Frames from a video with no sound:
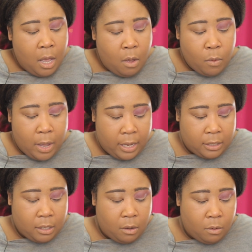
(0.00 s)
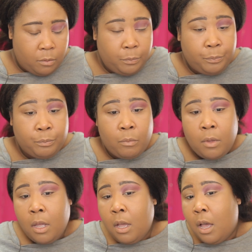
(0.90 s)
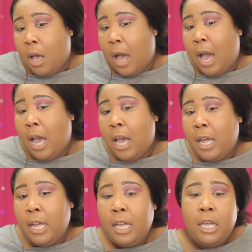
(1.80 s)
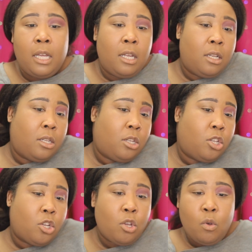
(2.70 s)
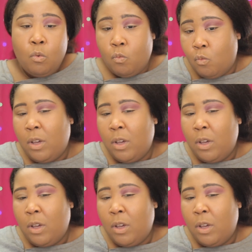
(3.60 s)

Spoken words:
Okay, so I do,